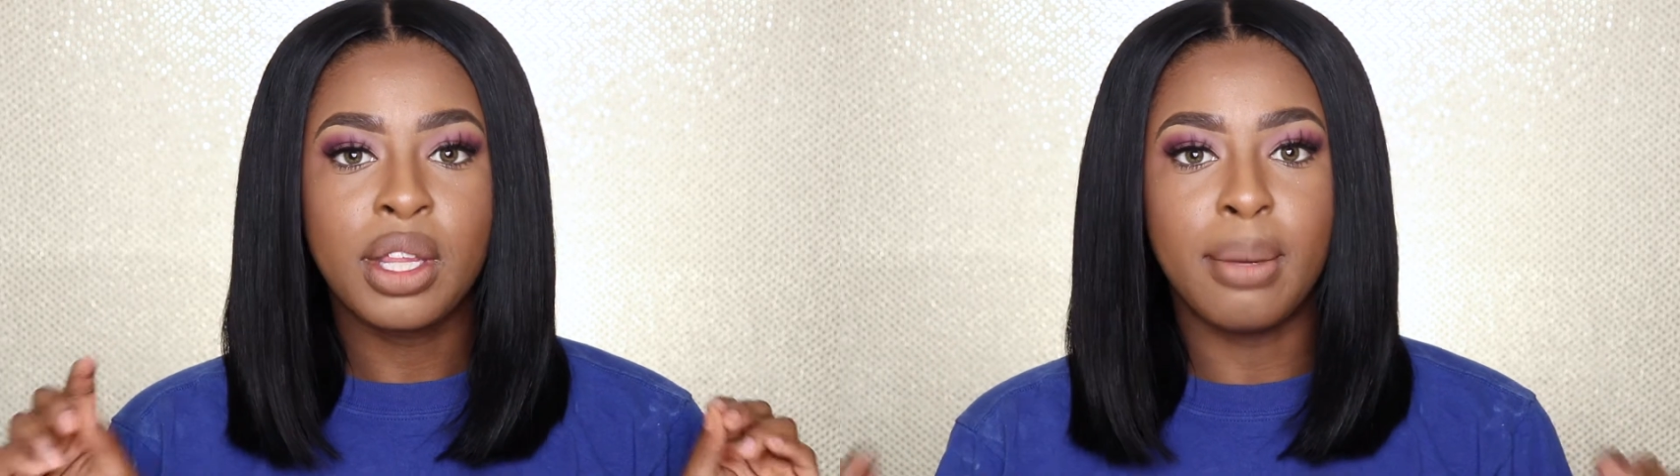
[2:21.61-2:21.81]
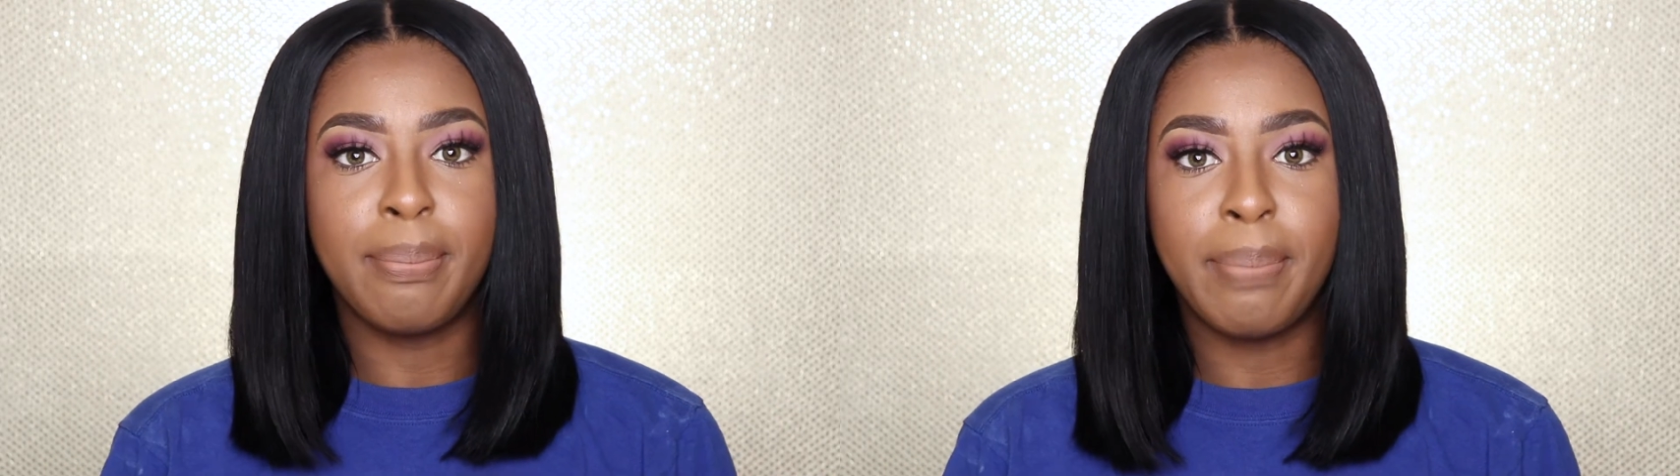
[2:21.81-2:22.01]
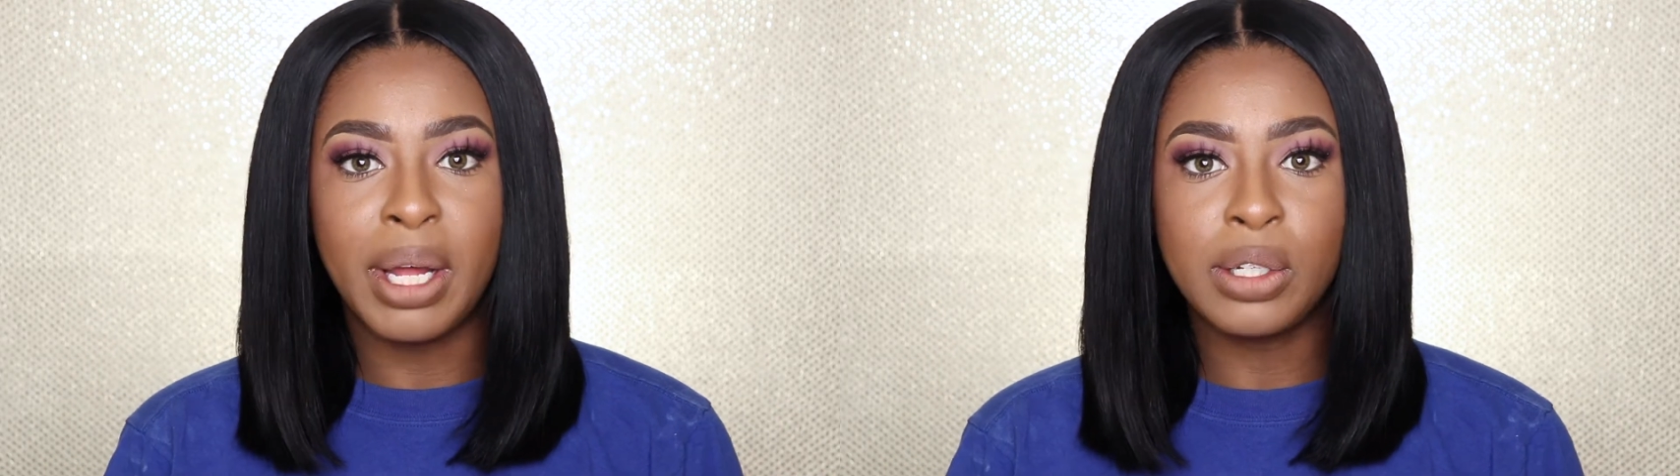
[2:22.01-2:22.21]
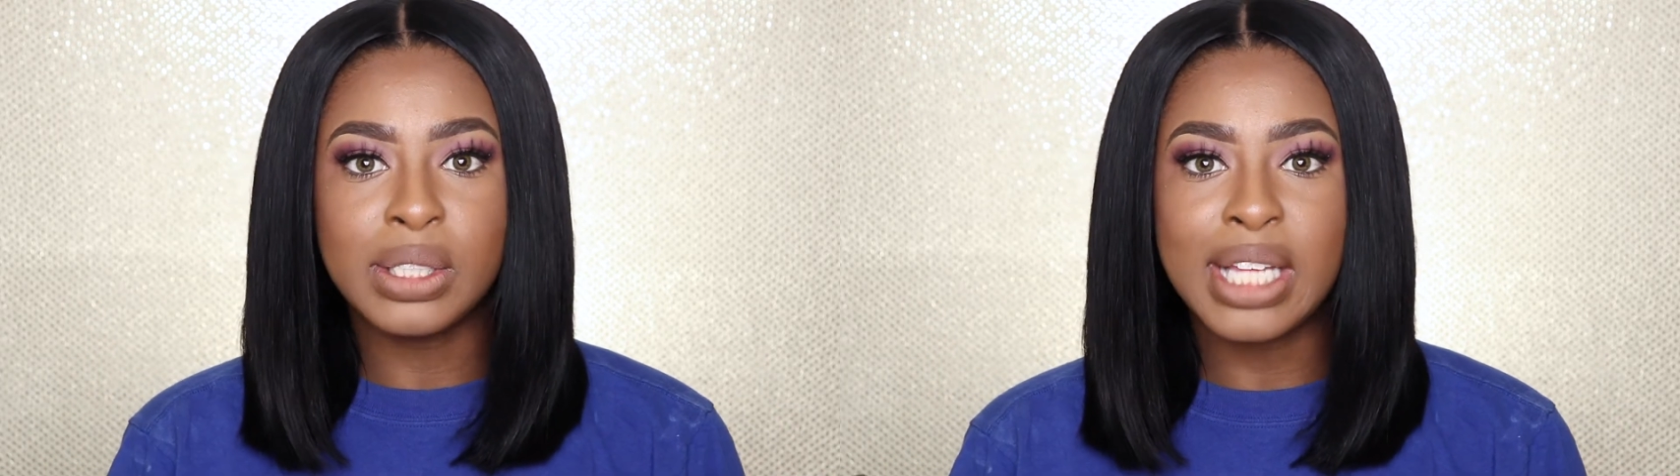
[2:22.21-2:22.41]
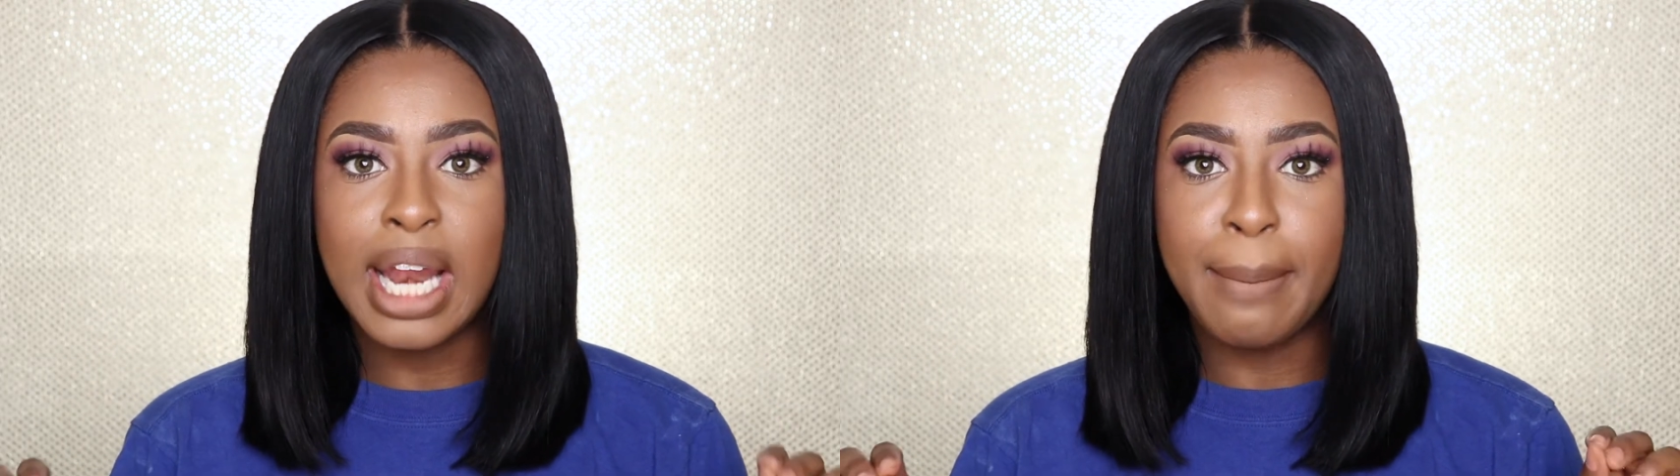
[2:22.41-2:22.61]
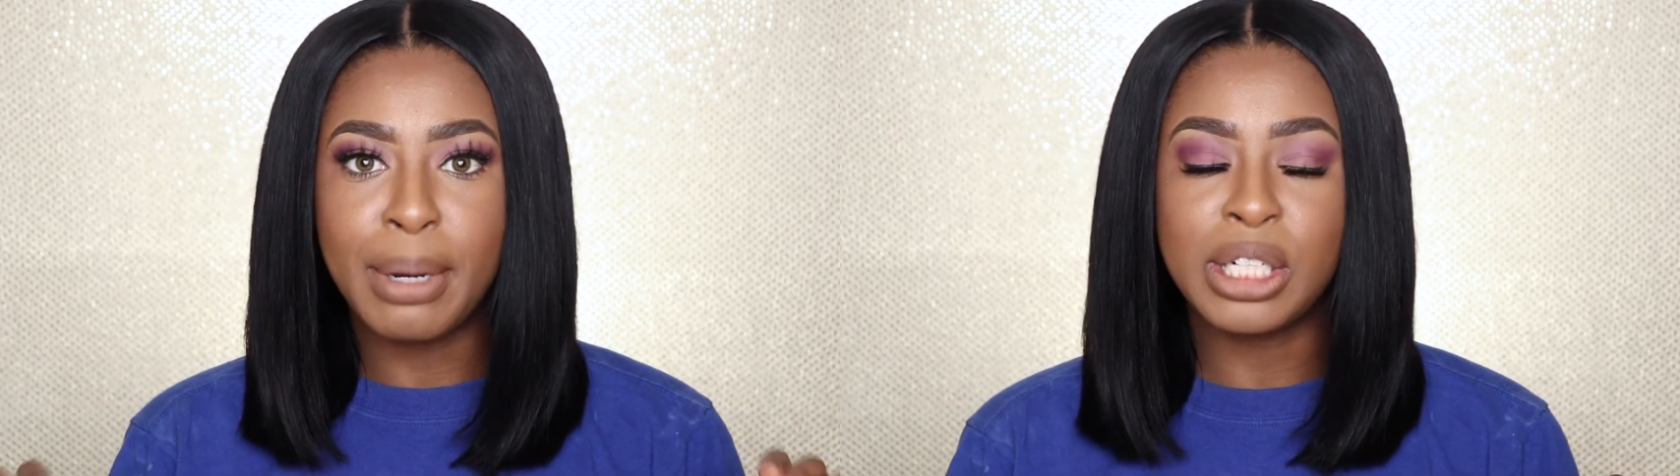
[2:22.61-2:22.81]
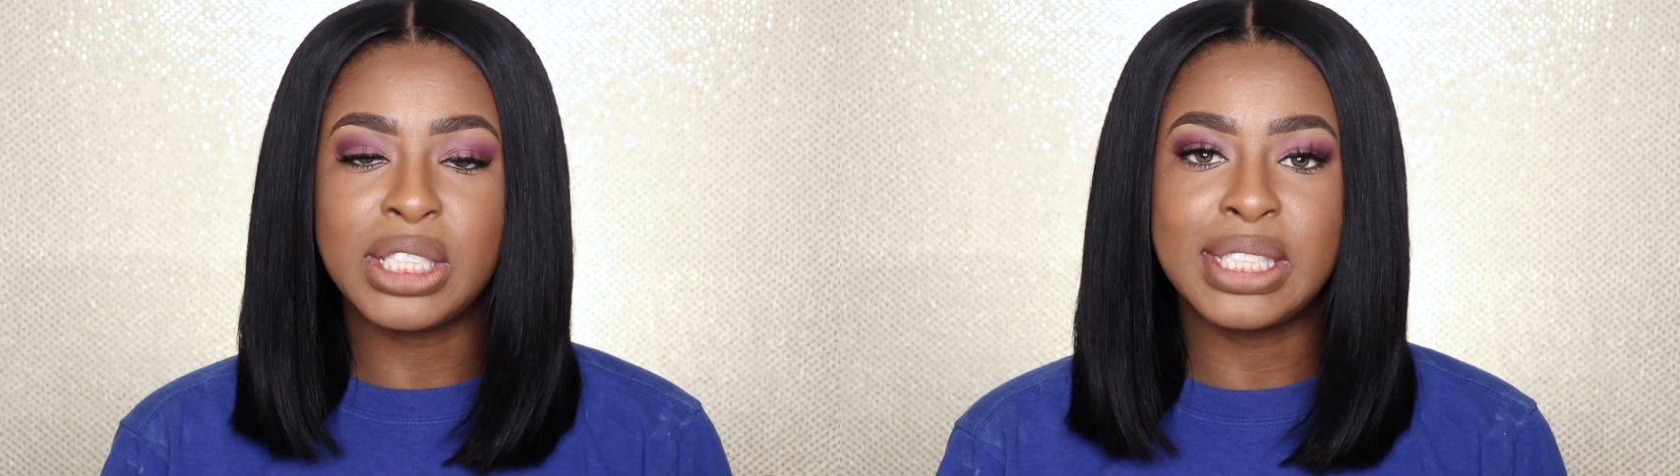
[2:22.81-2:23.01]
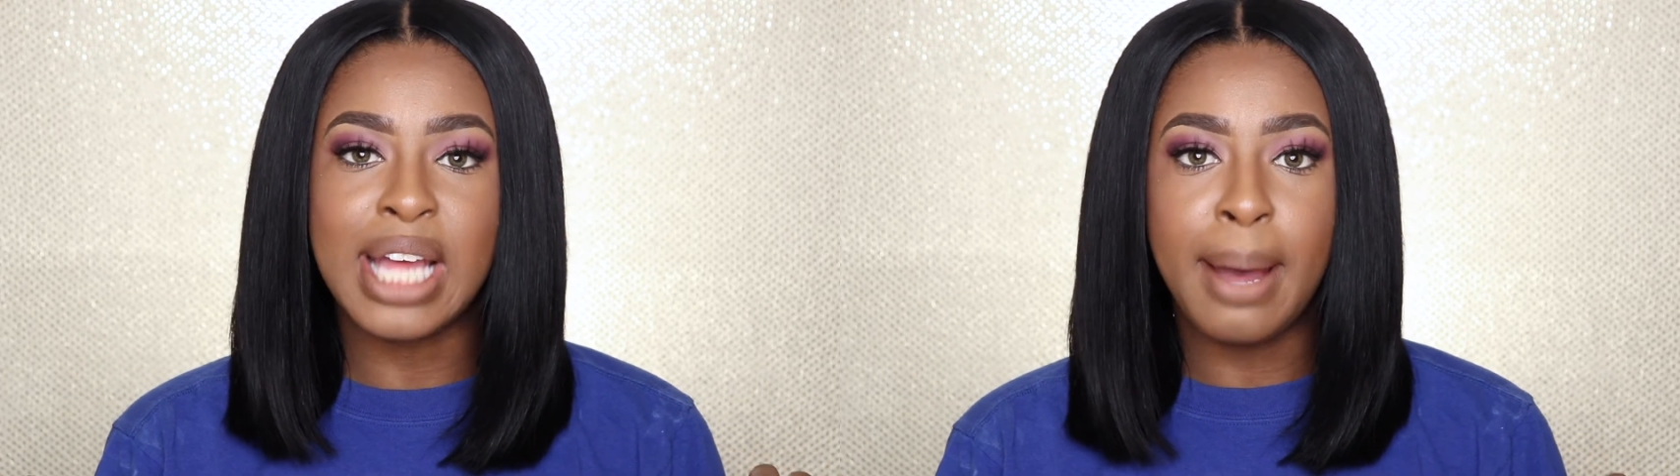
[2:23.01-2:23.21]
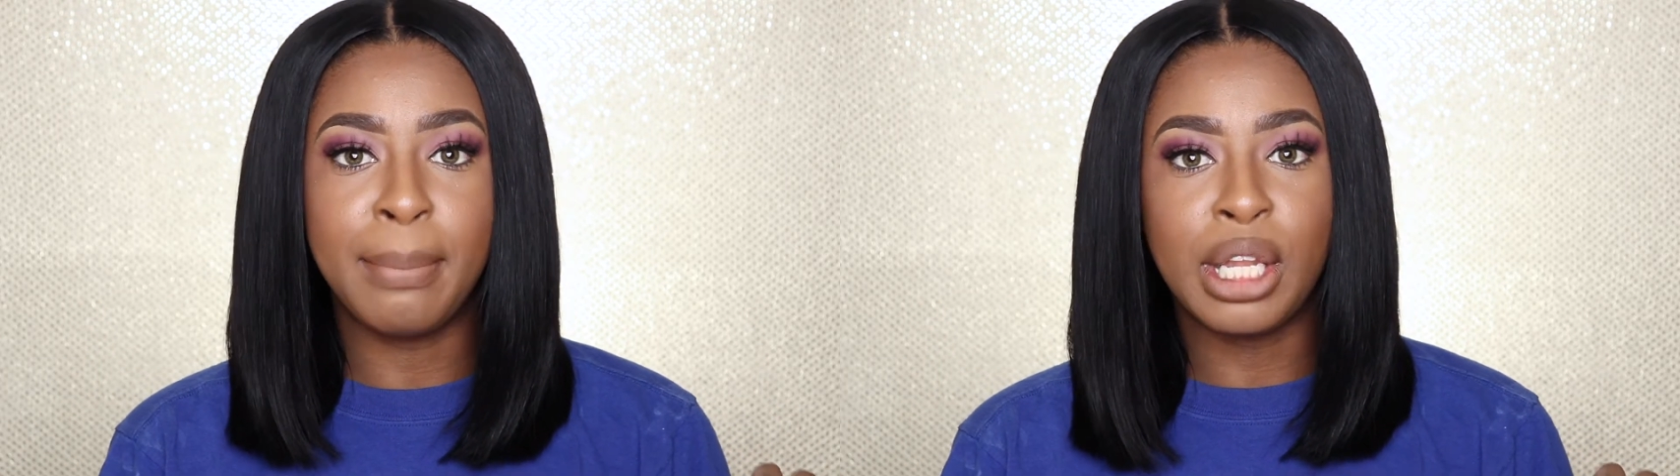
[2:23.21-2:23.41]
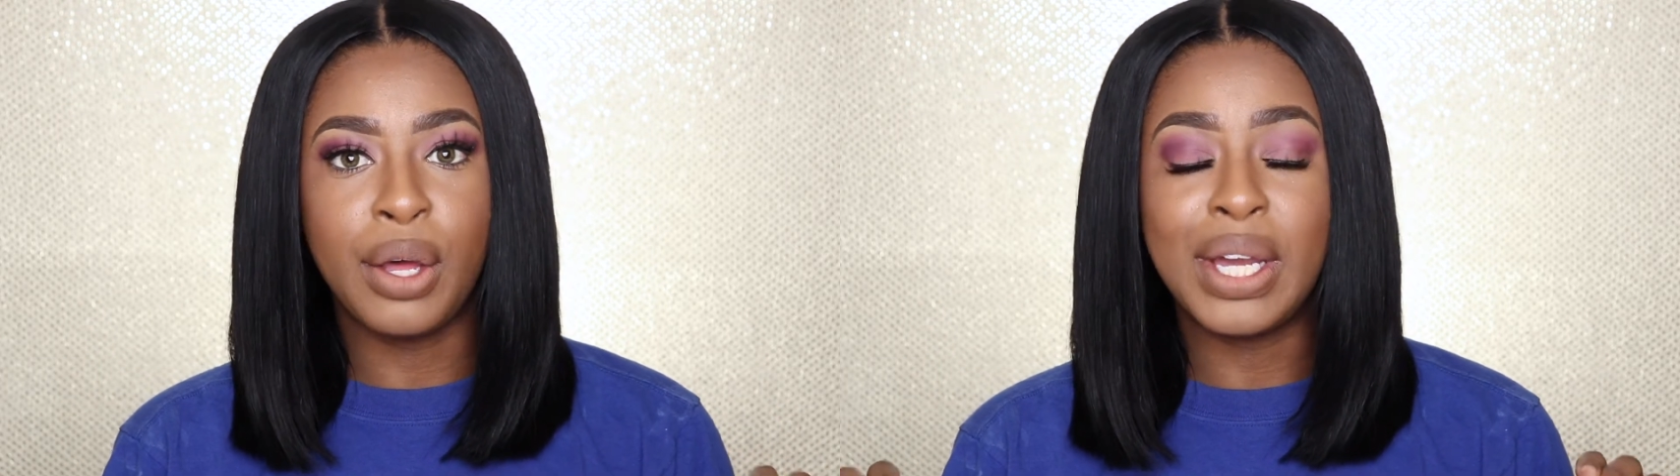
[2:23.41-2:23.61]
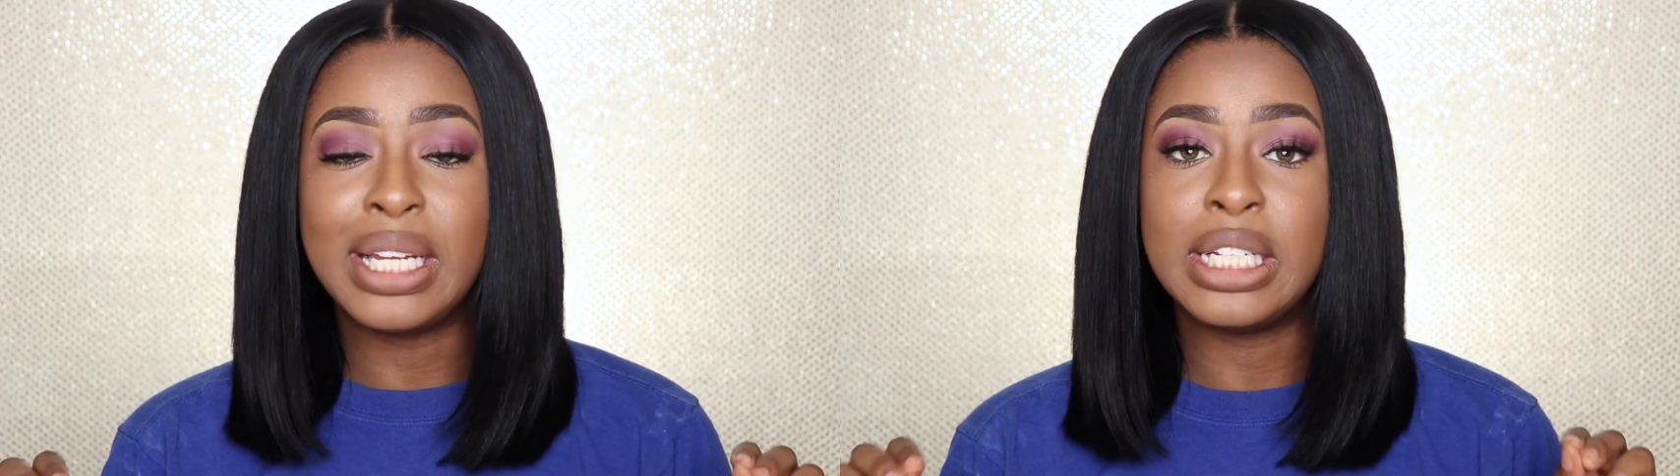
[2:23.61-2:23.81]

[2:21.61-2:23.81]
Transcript: the bundles that I purchased down below in